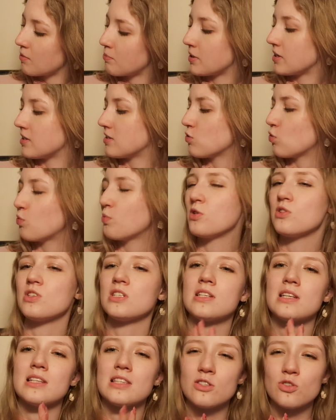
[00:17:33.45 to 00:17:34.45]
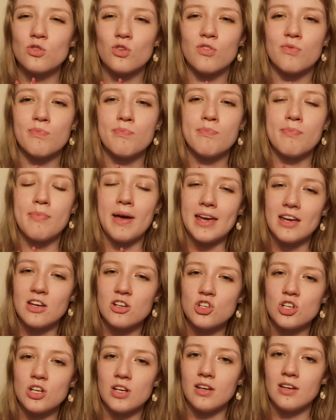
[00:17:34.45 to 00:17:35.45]
But it's sort of
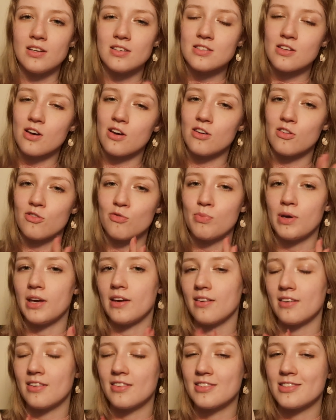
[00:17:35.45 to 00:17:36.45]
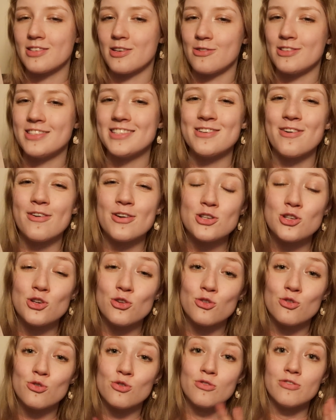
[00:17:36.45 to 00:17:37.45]
beigey side of pink, so it's not
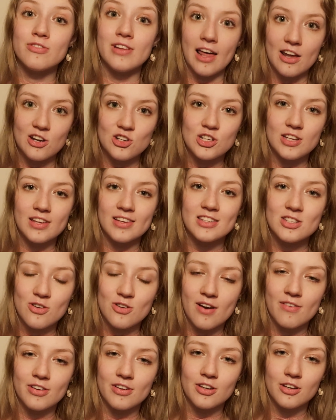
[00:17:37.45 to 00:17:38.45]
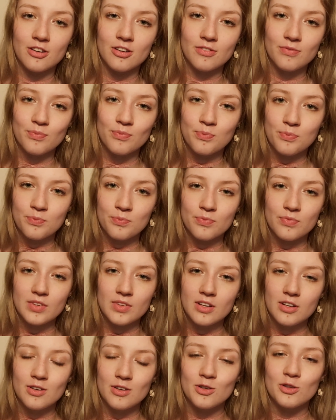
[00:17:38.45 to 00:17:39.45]
too flashy extravagant,
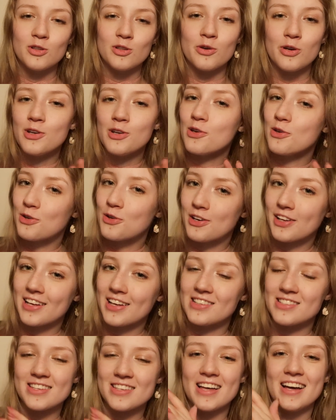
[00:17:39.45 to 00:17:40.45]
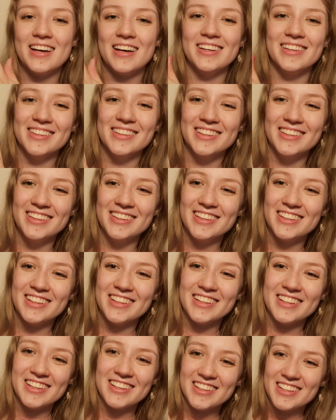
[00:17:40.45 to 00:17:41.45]
although I know you're not against that.
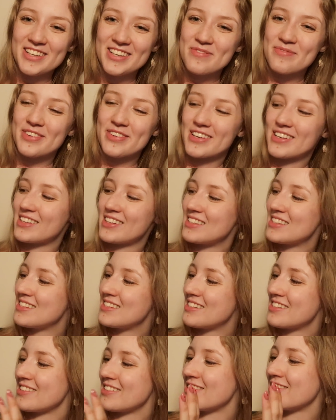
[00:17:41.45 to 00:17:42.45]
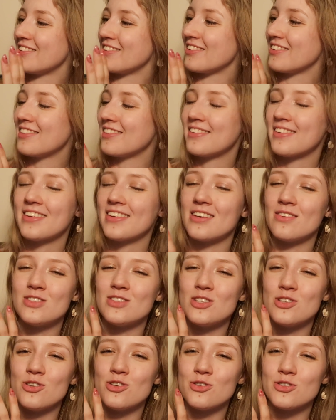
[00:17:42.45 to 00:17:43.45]
But it still
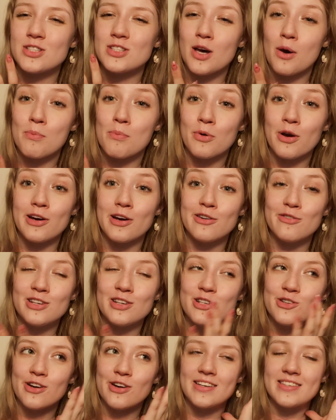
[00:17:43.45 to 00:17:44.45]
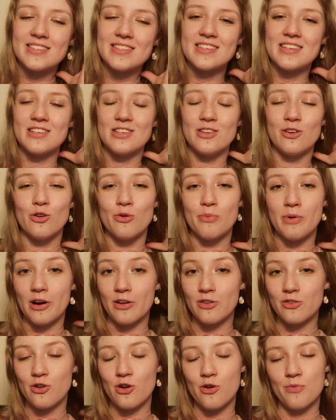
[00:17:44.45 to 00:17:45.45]
gives you some kind of interest in your
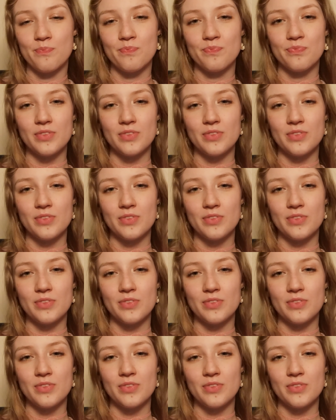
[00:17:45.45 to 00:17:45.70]
bathroom.